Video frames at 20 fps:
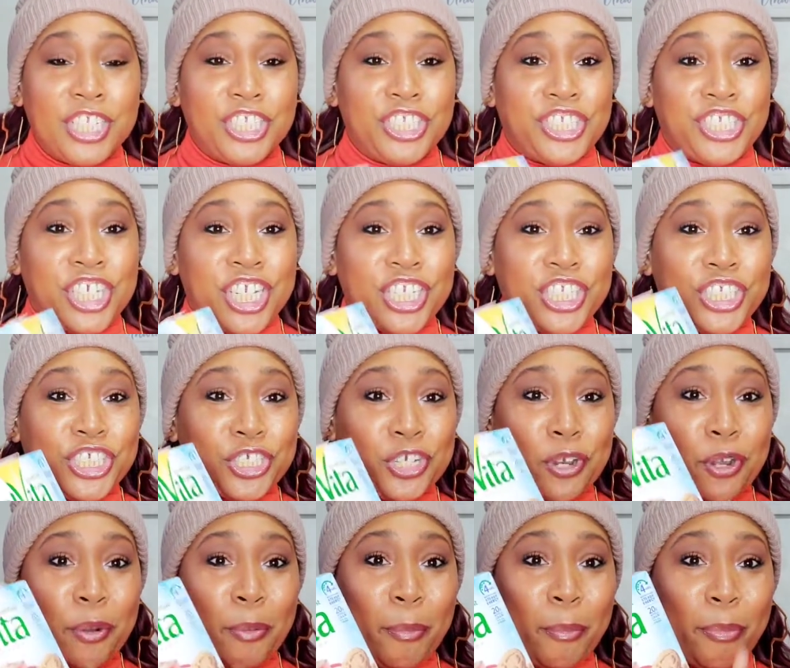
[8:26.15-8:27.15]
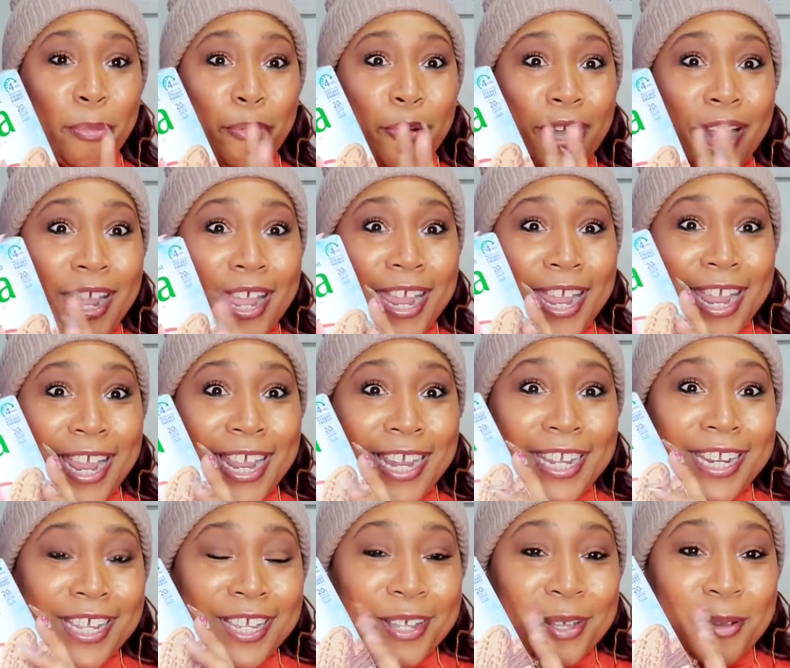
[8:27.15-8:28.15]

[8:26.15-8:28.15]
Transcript: gingerbread